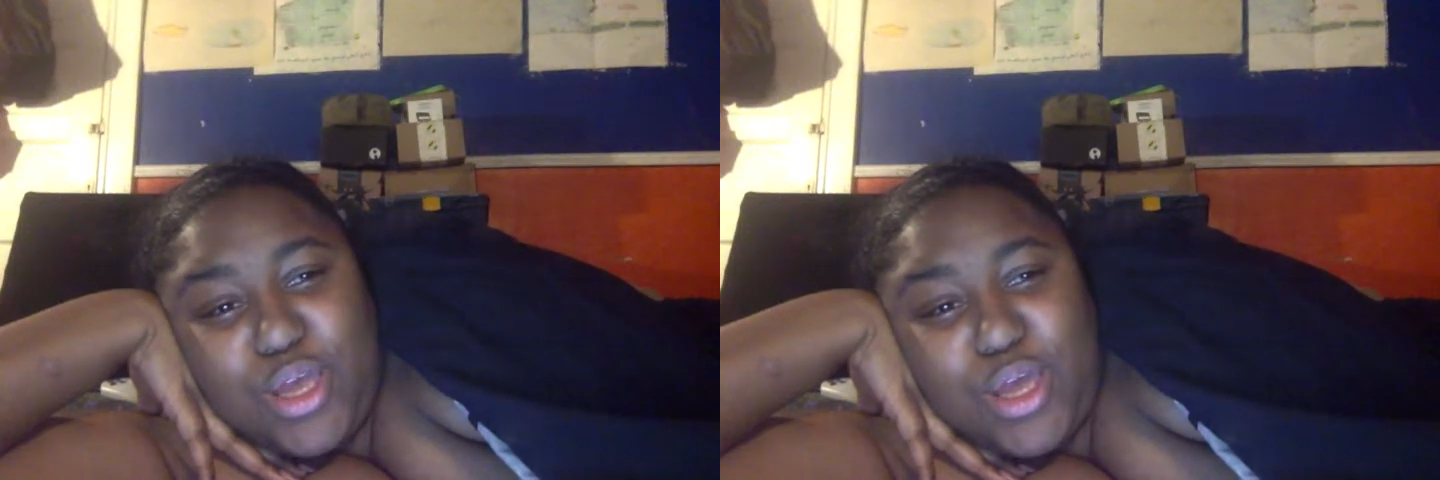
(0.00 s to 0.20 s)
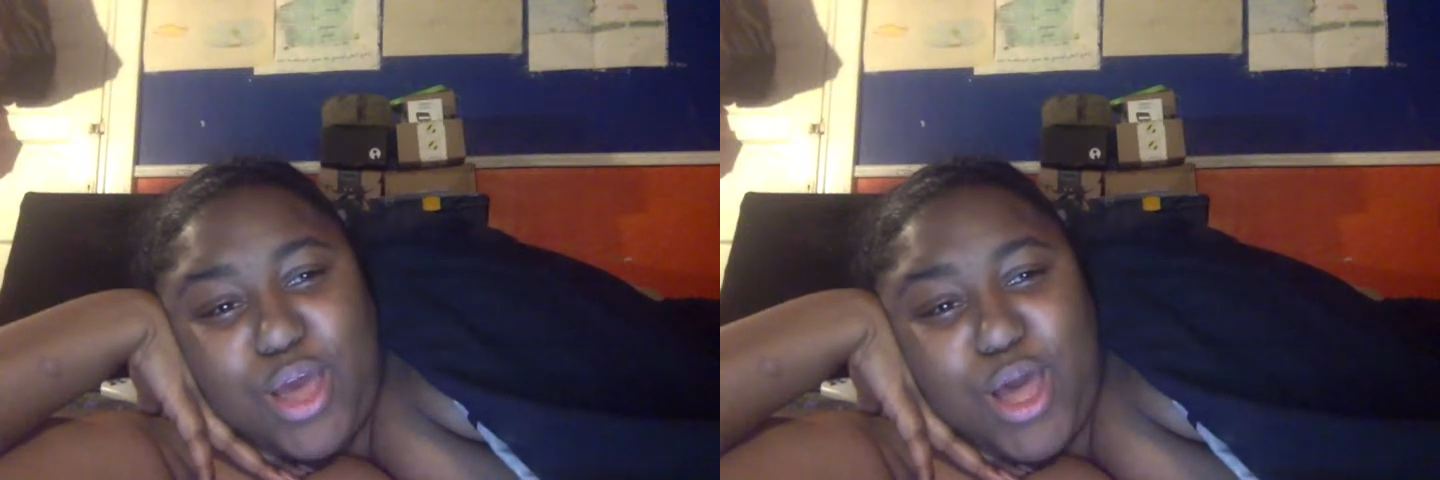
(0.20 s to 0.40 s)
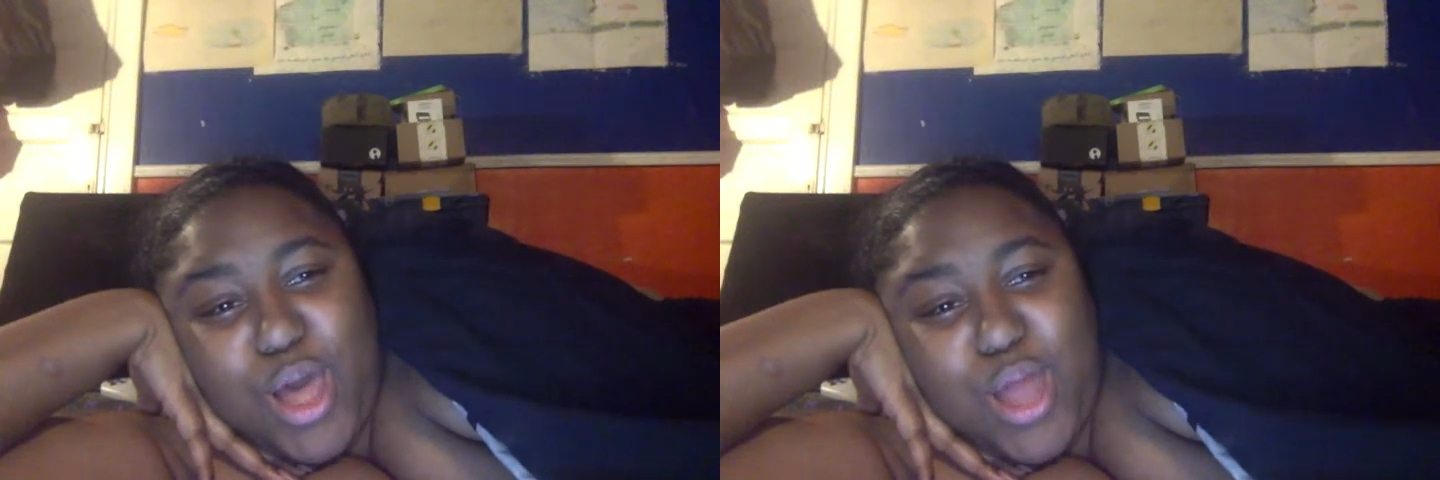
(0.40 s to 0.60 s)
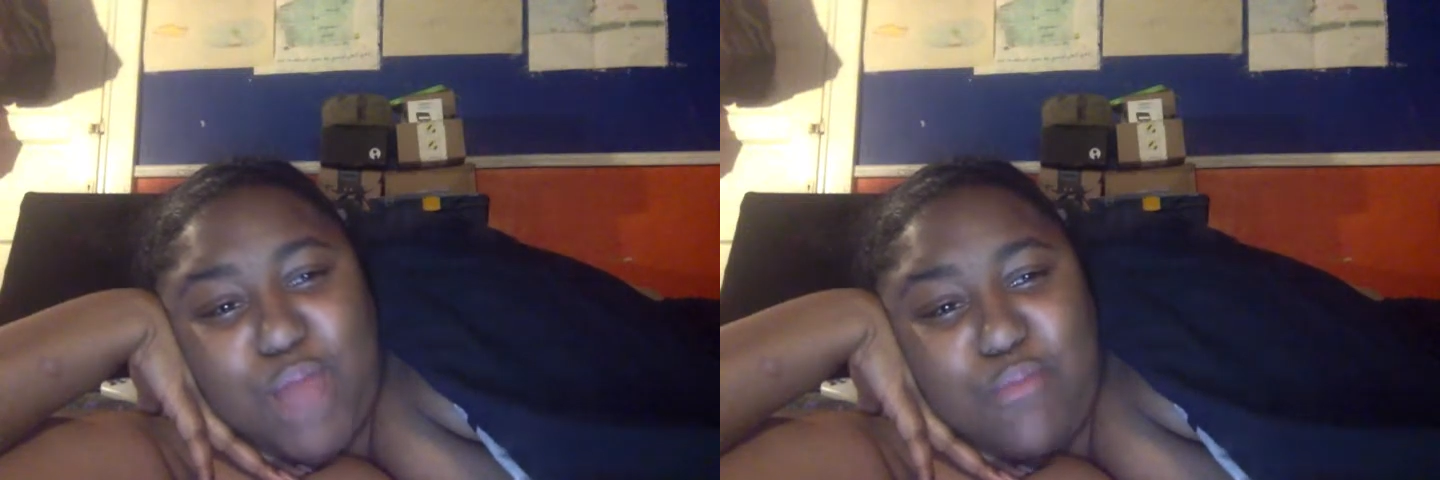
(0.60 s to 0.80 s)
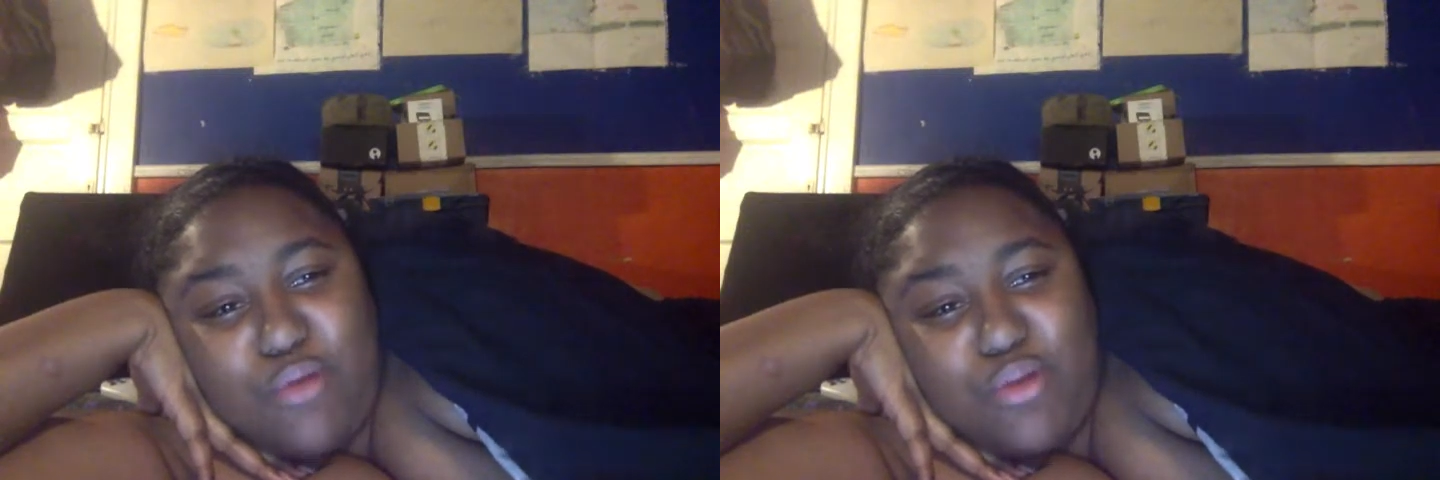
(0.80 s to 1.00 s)
And I got a
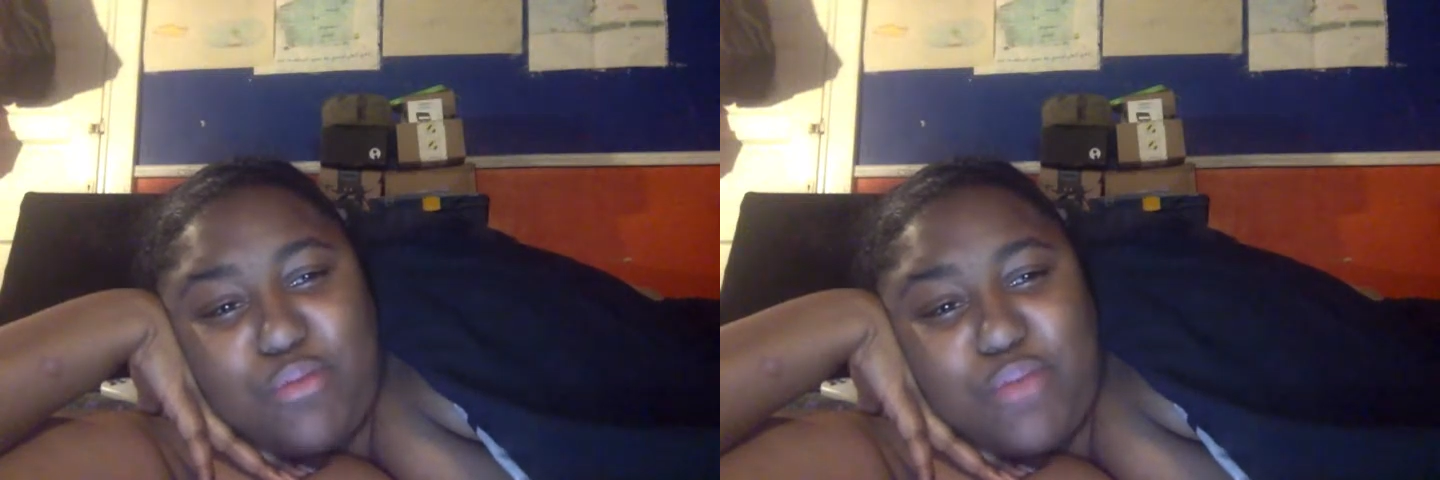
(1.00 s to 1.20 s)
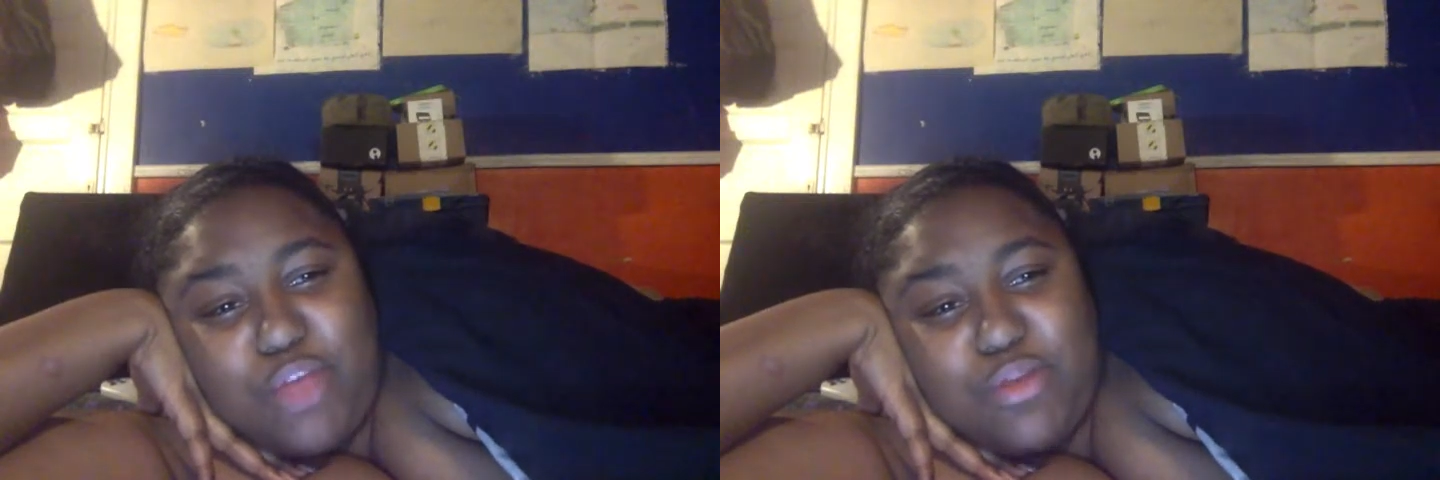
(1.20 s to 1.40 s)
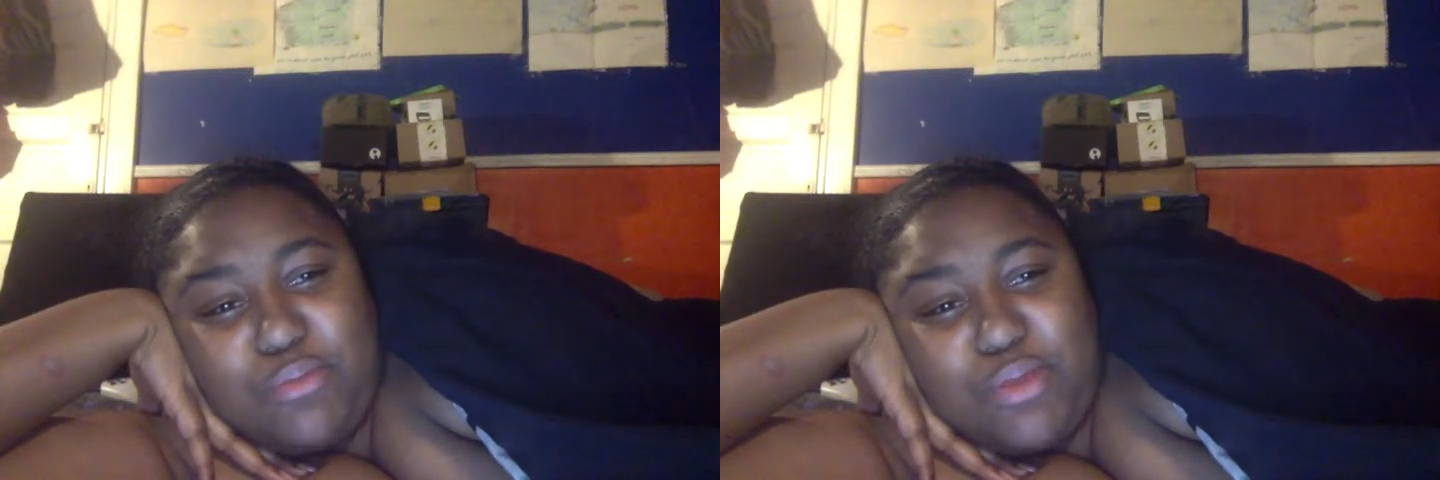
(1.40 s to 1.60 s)
bone to pick for the